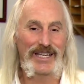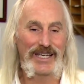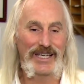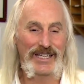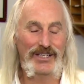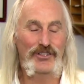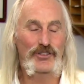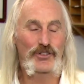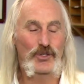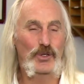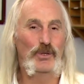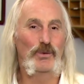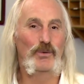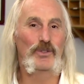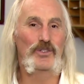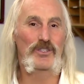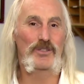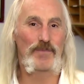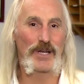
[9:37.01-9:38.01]
it truly
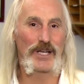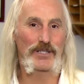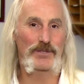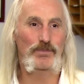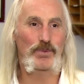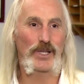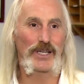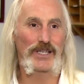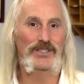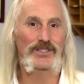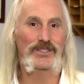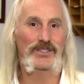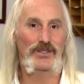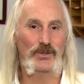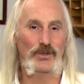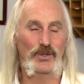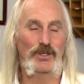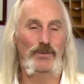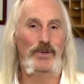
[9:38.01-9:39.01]
was the best place
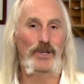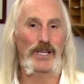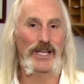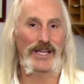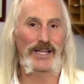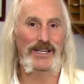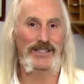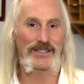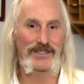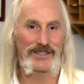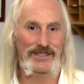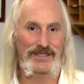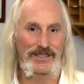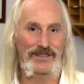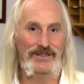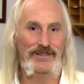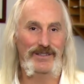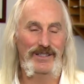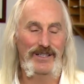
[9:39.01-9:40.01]
on the planet
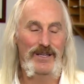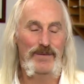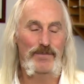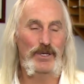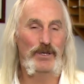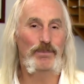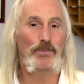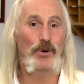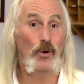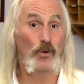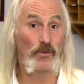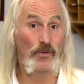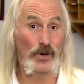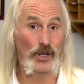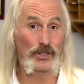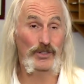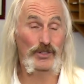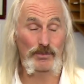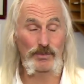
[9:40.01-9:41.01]
to be a pole
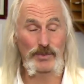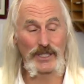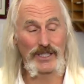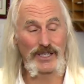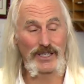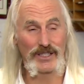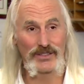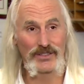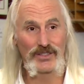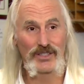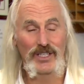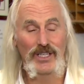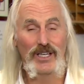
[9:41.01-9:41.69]
vaulter, because